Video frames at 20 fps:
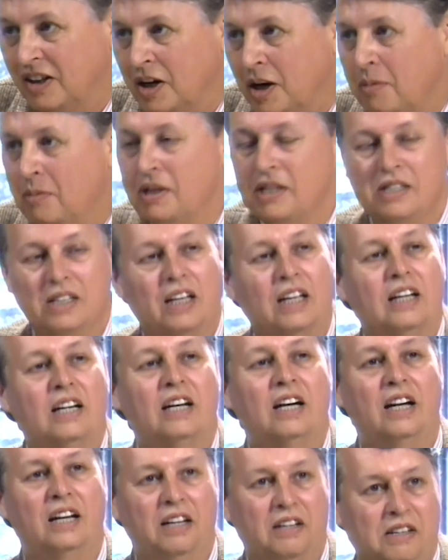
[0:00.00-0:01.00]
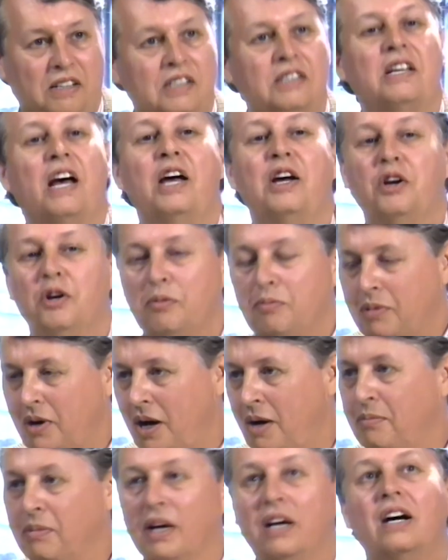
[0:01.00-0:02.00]
Hermes is a guide, a
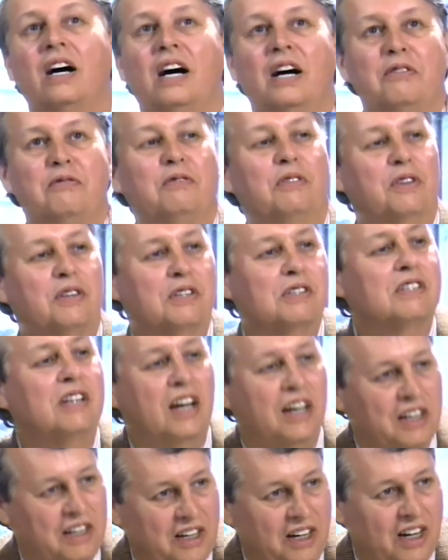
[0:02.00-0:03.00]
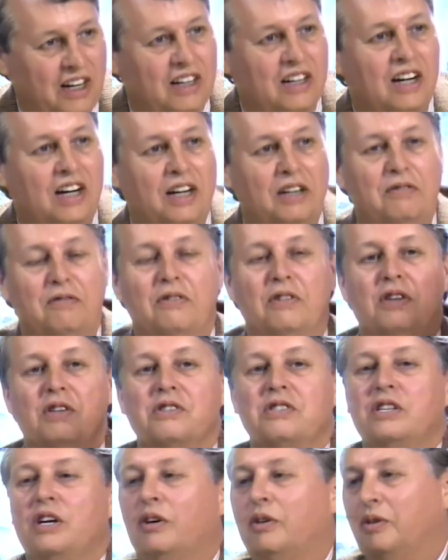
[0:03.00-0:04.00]
psychopomp, a guide for the psyche, a guide for the
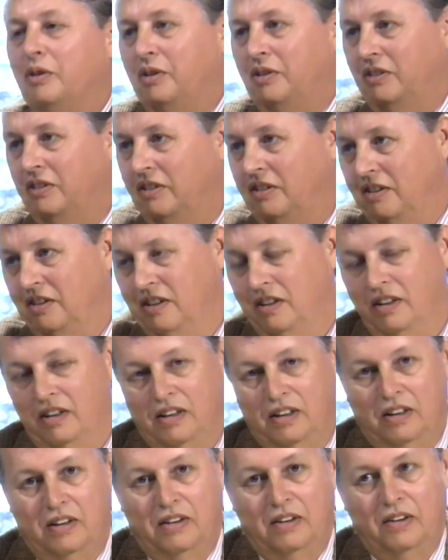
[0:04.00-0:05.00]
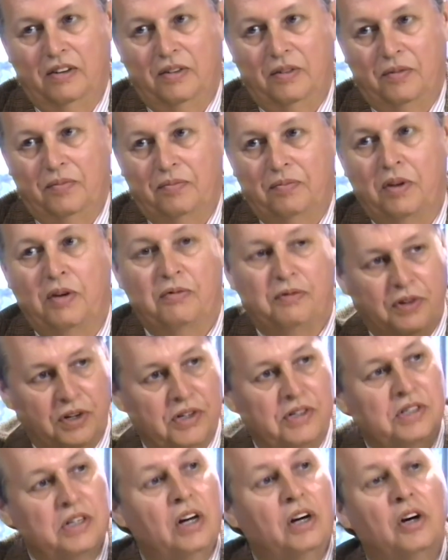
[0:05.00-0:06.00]
soul. The
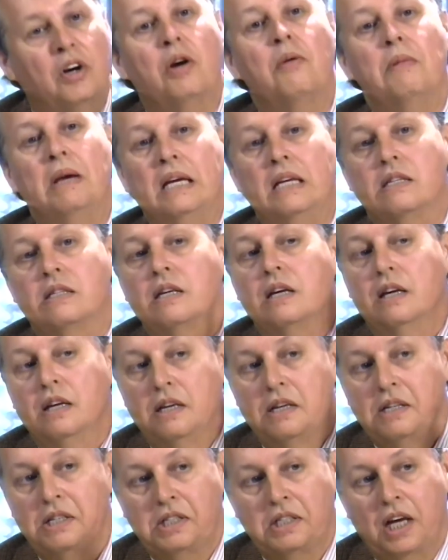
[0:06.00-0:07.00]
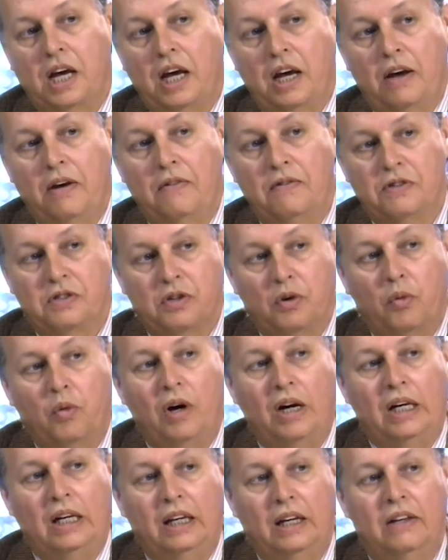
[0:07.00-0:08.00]
first Hermes saves
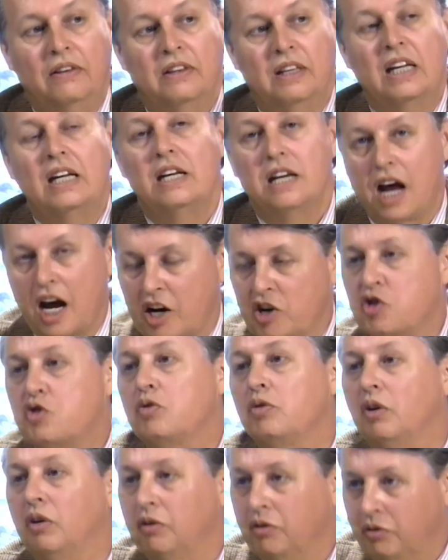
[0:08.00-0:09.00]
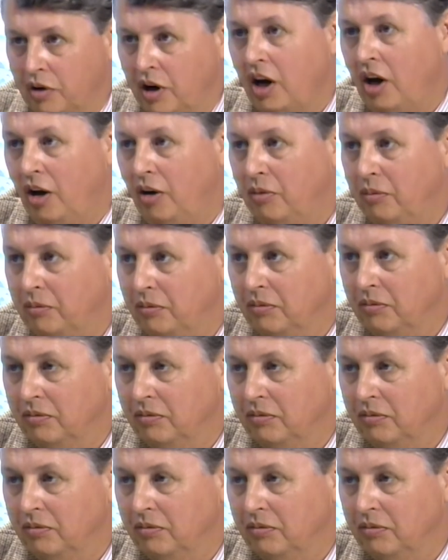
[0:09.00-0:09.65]
one in the natural realm.